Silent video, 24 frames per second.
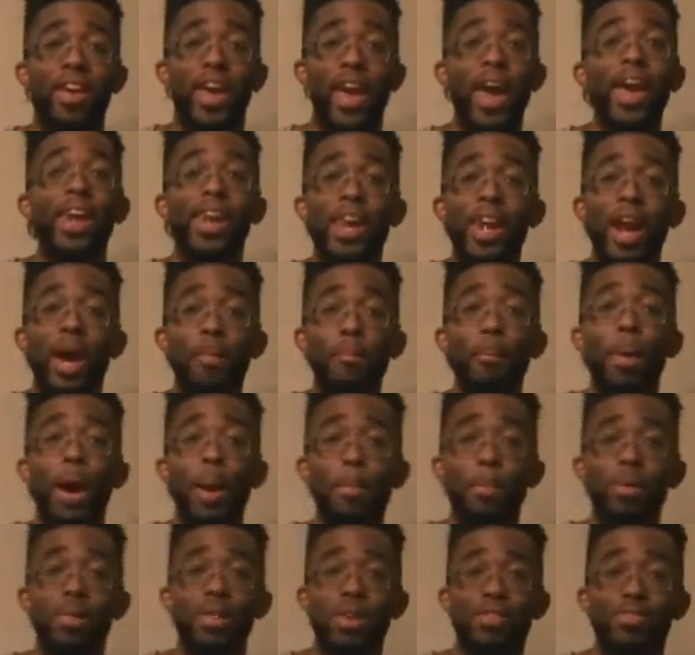and then I might
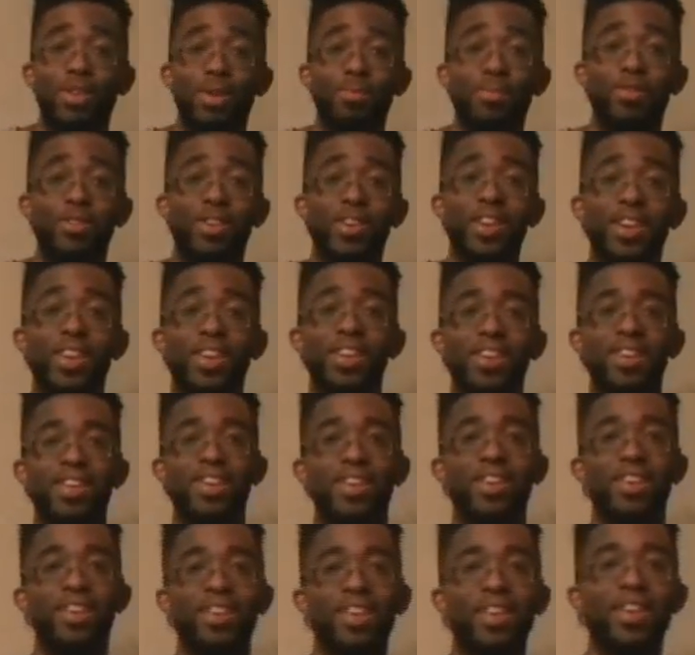believe some shit.
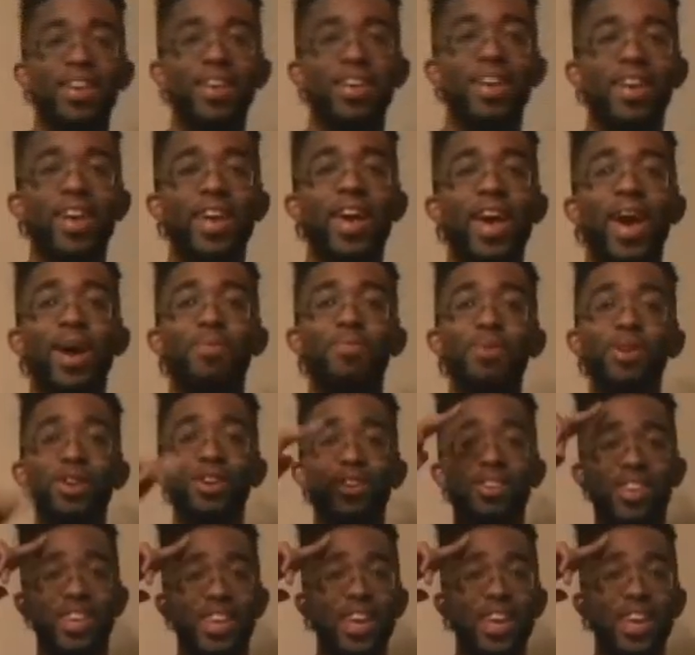Happy New Year's,